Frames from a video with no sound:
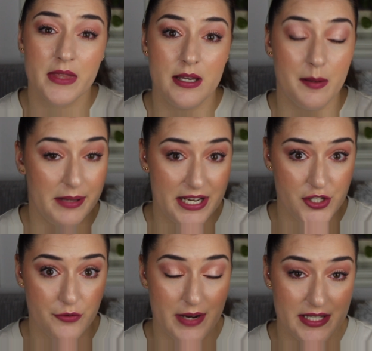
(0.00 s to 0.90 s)

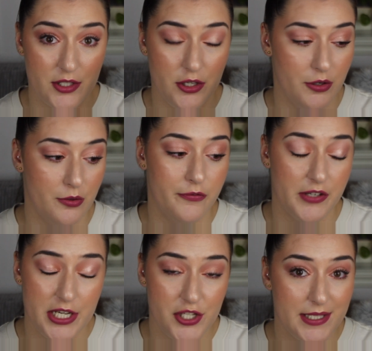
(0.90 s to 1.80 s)
Complexion Rescue
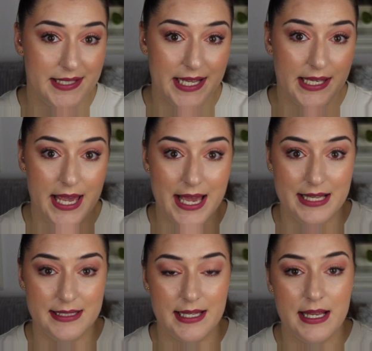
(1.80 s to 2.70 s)
foundation stick
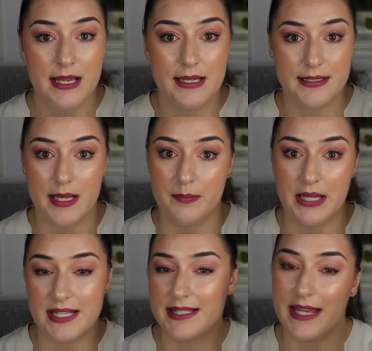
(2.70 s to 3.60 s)
has some
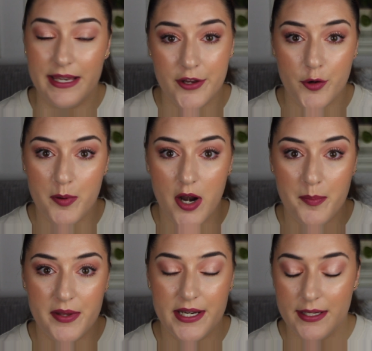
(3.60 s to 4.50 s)
like skincare
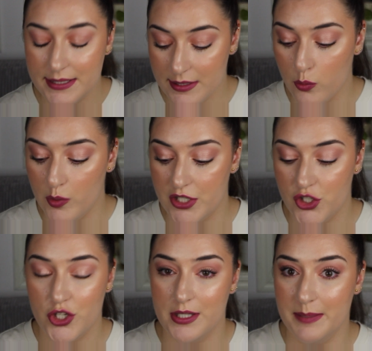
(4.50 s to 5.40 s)
properties,
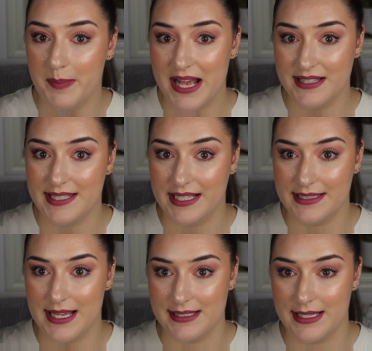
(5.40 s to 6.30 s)
which the pan
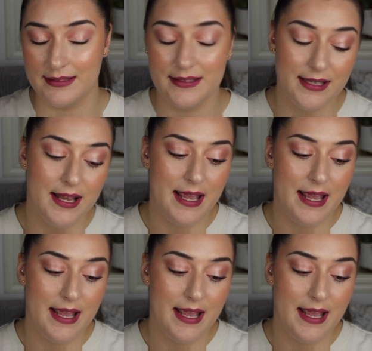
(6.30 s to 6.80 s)
stick doesn't.